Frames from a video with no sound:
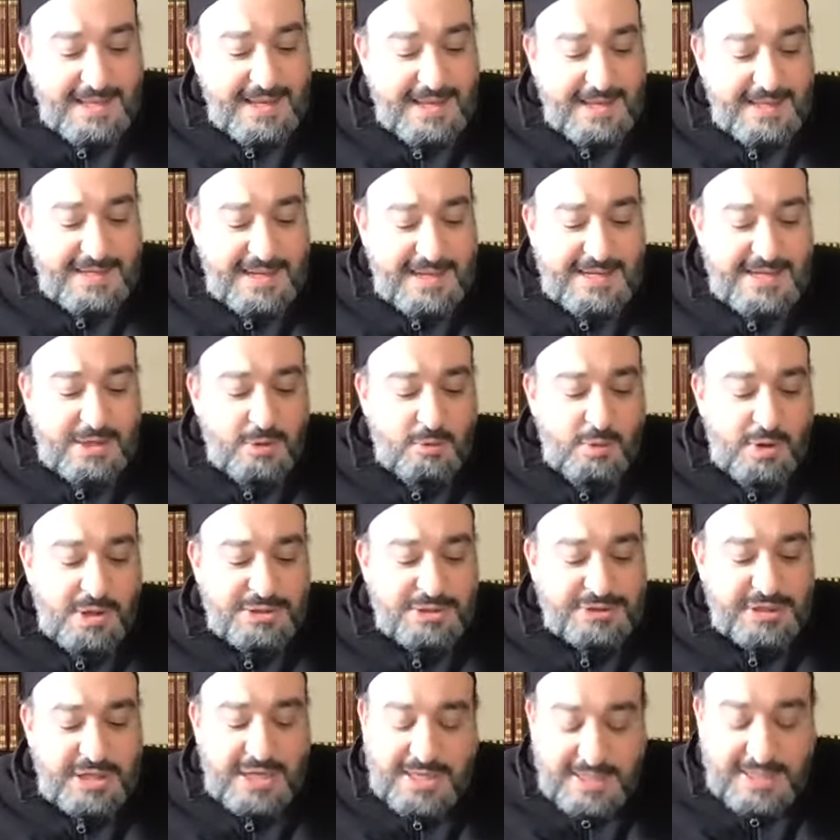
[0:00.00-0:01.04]
In any,
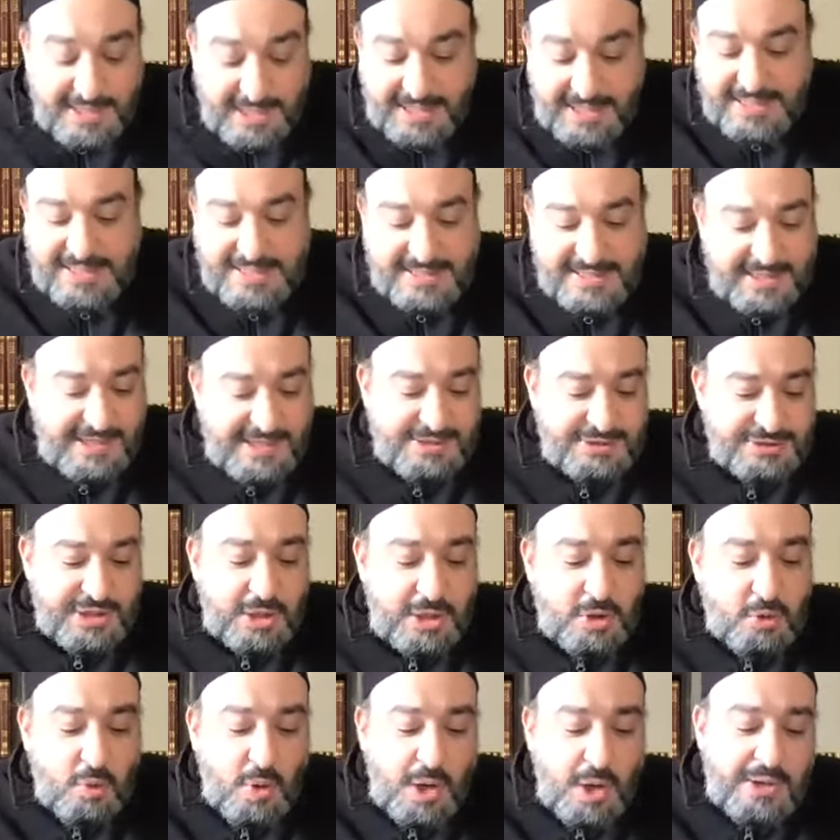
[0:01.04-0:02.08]
case, in any case,
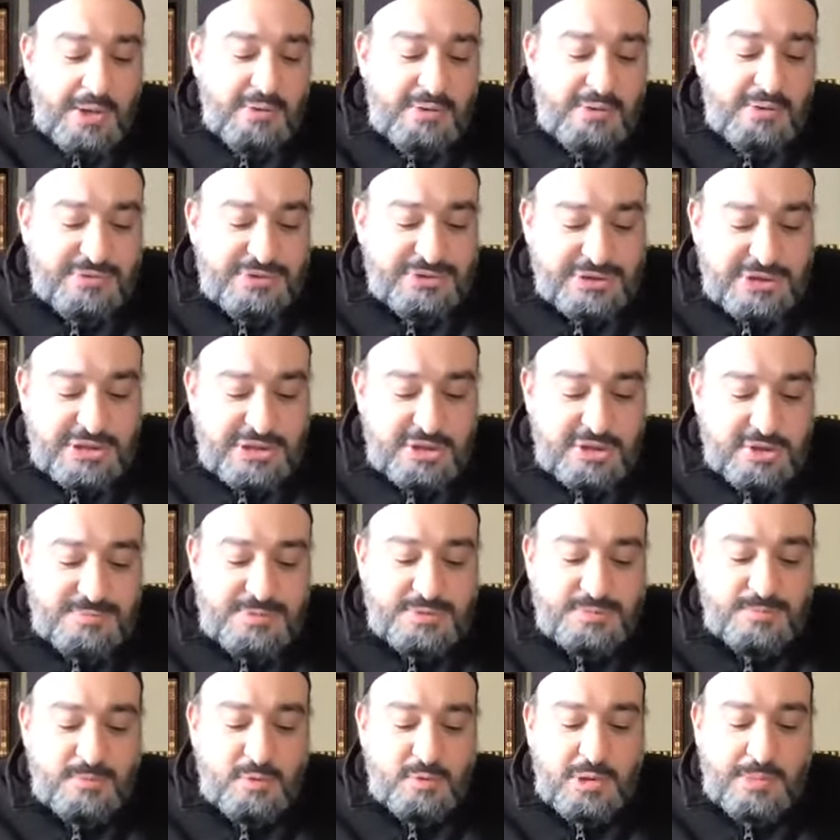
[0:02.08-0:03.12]
acquiring this income
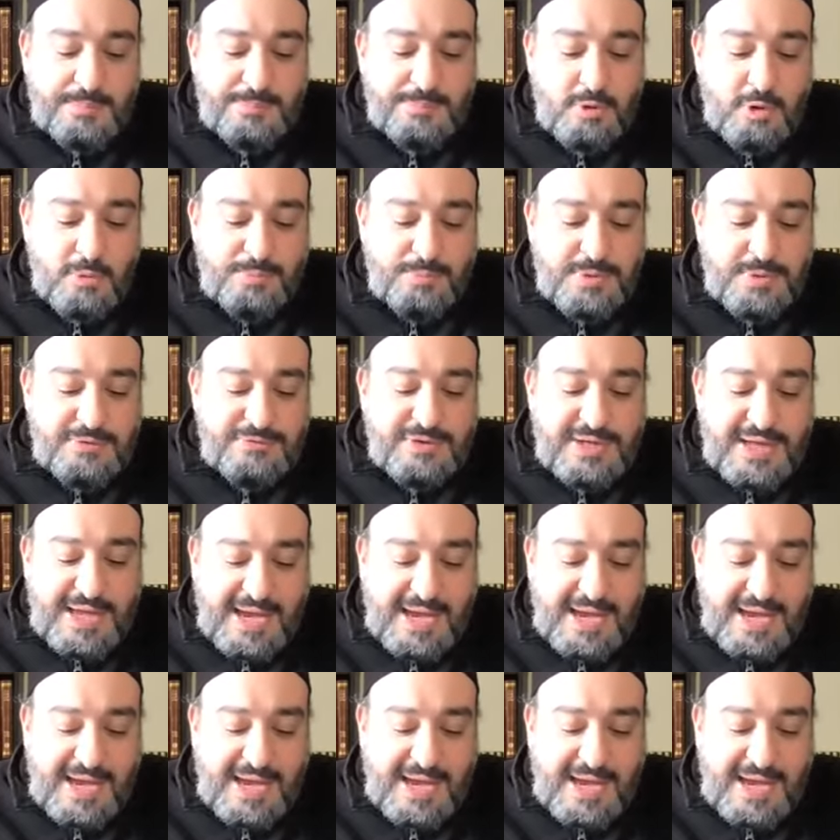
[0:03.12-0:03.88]
is more appropriate than